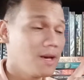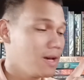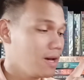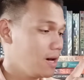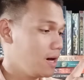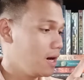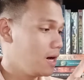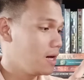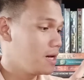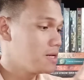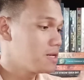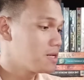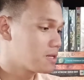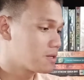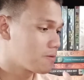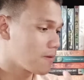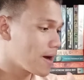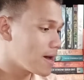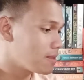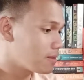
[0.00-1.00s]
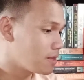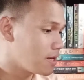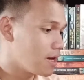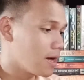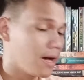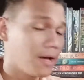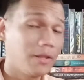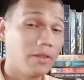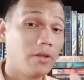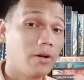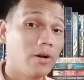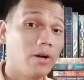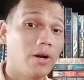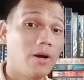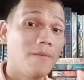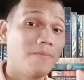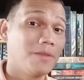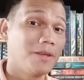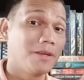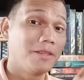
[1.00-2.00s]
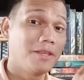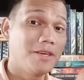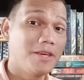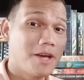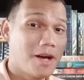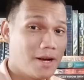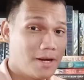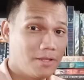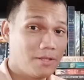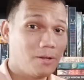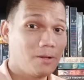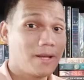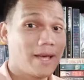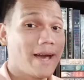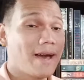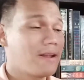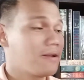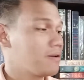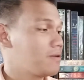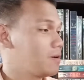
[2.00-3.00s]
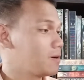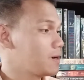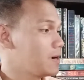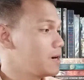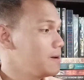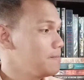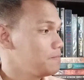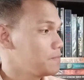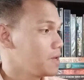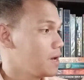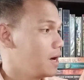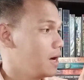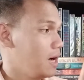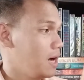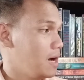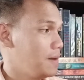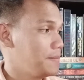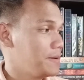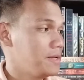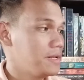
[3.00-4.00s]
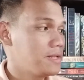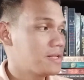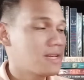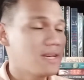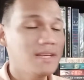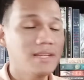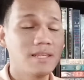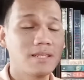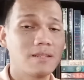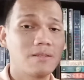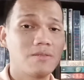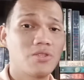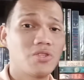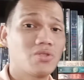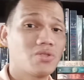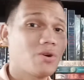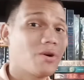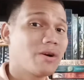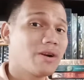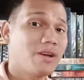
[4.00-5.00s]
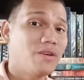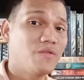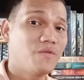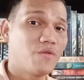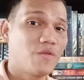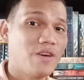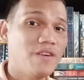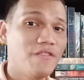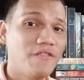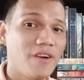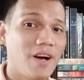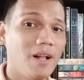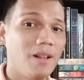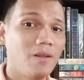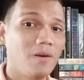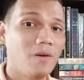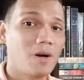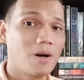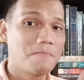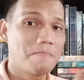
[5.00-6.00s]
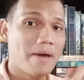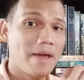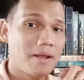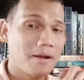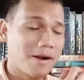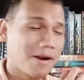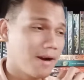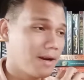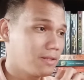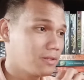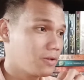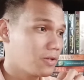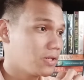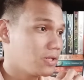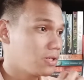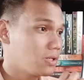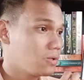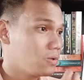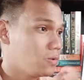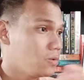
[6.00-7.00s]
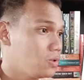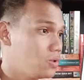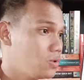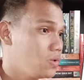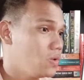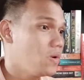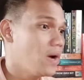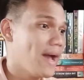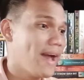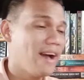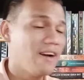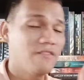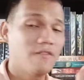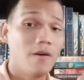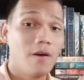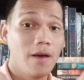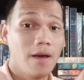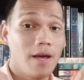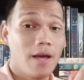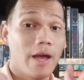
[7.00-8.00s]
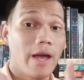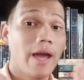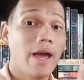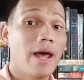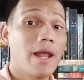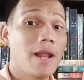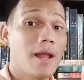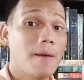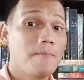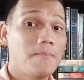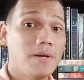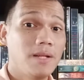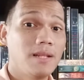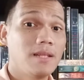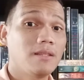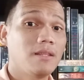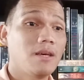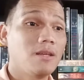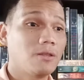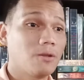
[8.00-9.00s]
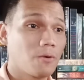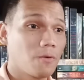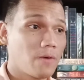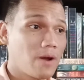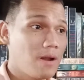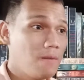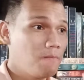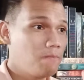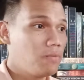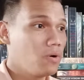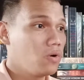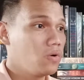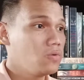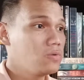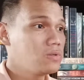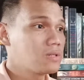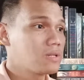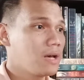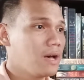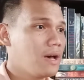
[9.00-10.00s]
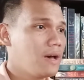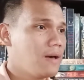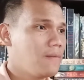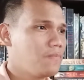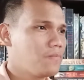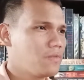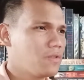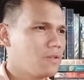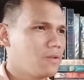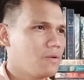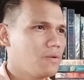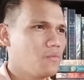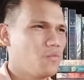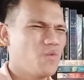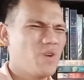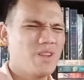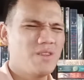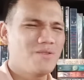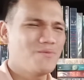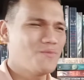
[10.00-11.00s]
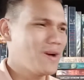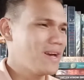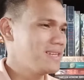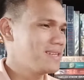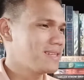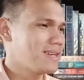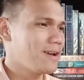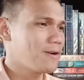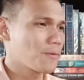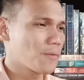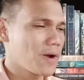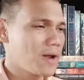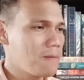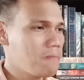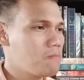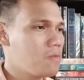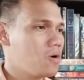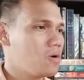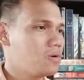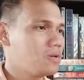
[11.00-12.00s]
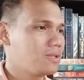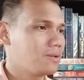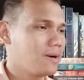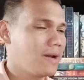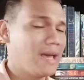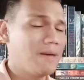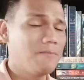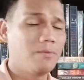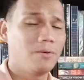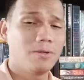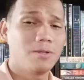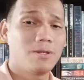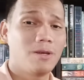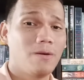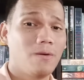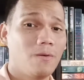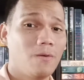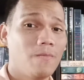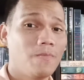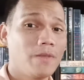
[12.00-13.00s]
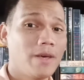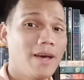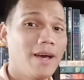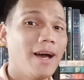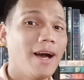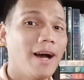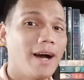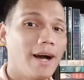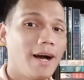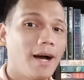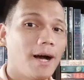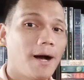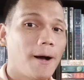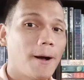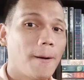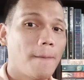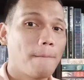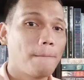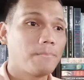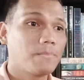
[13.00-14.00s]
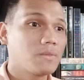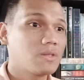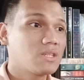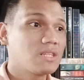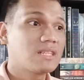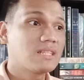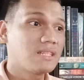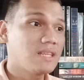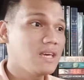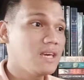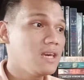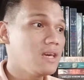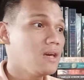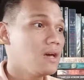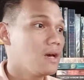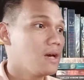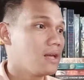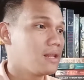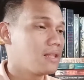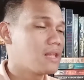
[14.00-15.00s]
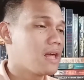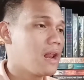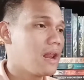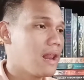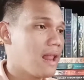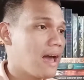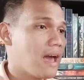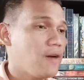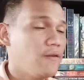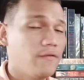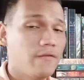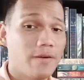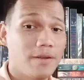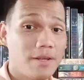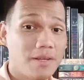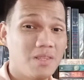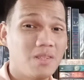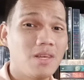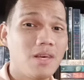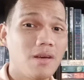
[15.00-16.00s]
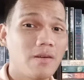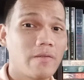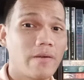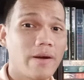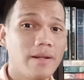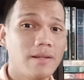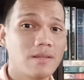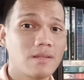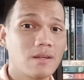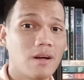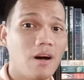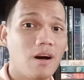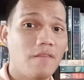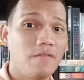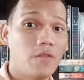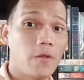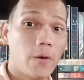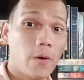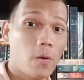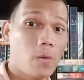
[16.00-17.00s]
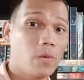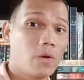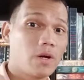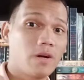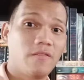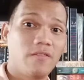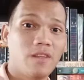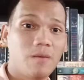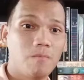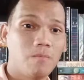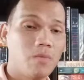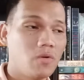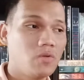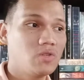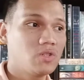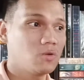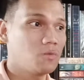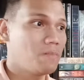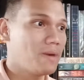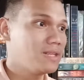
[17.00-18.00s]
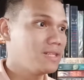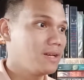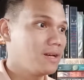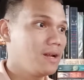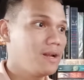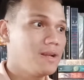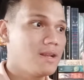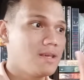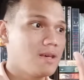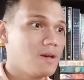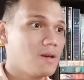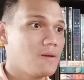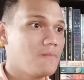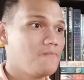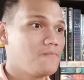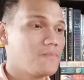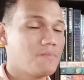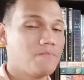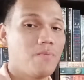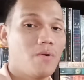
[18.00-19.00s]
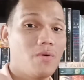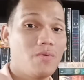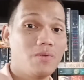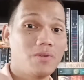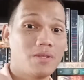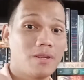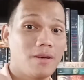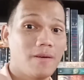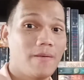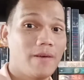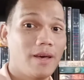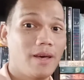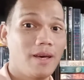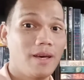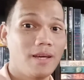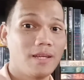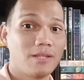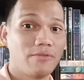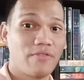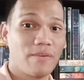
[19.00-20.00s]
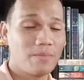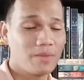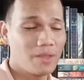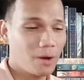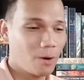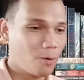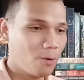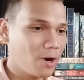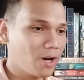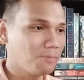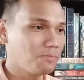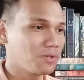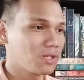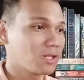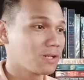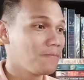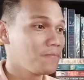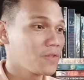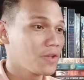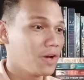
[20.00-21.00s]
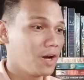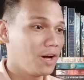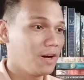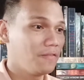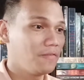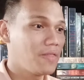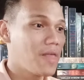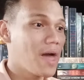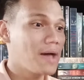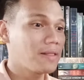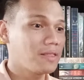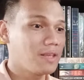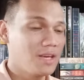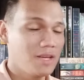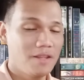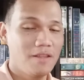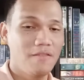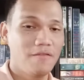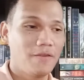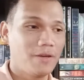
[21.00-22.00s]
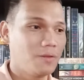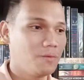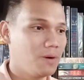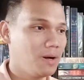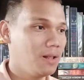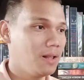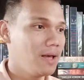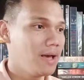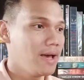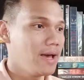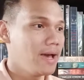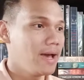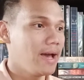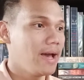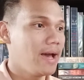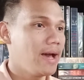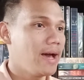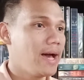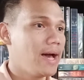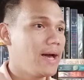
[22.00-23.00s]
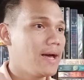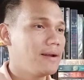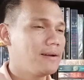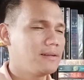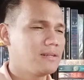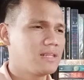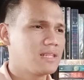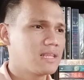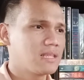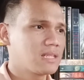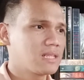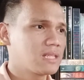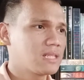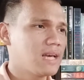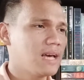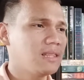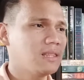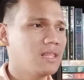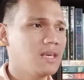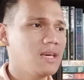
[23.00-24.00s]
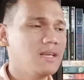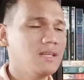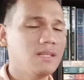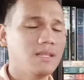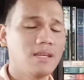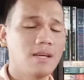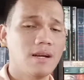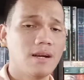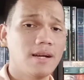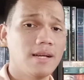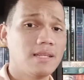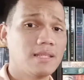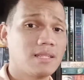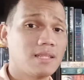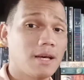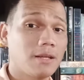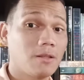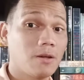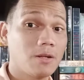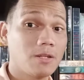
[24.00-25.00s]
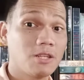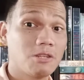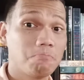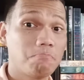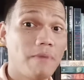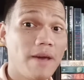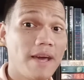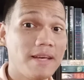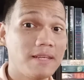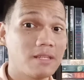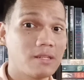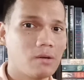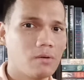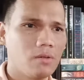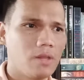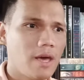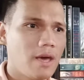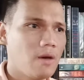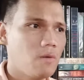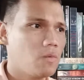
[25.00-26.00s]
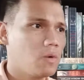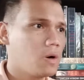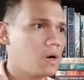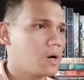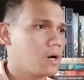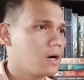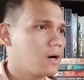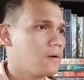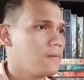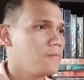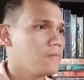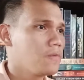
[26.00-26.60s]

uh, is writing under the young adult category. Um, in this story, we follow our main characters who do have and ability to read bones. And when I say read bones, they're able to um, see the life and the secrets of the owner of the bones. So basically, the, the bones is from the corpse of that individual. And the settings here is set on space. So they are